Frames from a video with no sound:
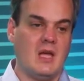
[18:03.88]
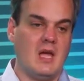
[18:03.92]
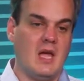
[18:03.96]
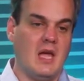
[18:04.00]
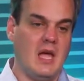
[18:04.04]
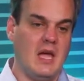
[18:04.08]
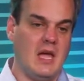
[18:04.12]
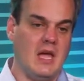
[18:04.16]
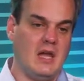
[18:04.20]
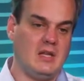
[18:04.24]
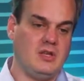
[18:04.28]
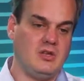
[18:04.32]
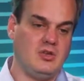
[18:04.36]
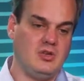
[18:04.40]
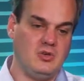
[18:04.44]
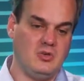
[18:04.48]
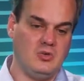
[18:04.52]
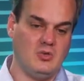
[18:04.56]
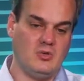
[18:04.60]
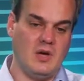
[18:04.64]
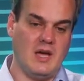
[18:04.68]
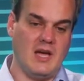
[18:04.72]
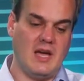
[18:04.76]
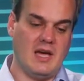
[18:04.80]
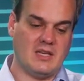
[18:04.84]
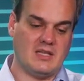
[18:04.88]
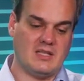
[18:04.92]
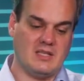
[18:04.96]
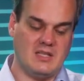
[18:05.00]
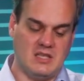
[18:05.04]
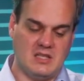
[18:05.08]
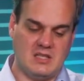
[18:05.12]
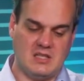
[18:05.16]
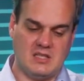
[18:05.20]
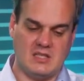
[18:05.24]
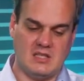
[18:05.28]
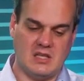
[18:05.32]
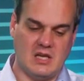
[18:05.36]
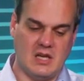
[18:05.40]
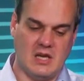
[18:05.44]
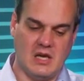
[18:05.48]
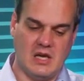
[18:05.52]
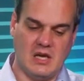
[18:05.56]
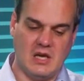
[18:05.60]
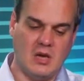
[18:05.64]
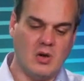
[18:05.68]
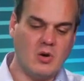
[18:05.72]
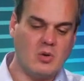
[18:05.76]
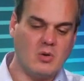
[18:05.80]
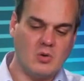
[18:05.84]
and you access
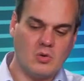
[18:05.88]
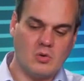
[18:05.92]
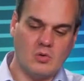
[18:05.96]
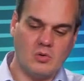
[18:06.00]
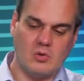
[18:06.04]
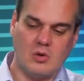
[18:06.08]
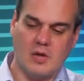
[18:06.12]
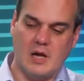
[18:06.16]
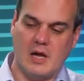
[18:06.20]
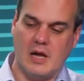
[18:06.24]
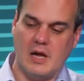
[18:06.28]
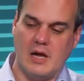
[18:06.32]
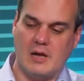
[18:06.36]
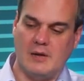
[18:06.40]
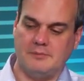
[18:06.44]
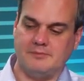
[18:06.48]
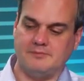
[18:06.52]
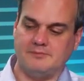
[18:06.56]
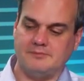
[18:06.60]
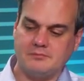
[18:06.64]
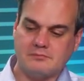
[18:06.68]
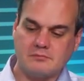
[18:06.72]
local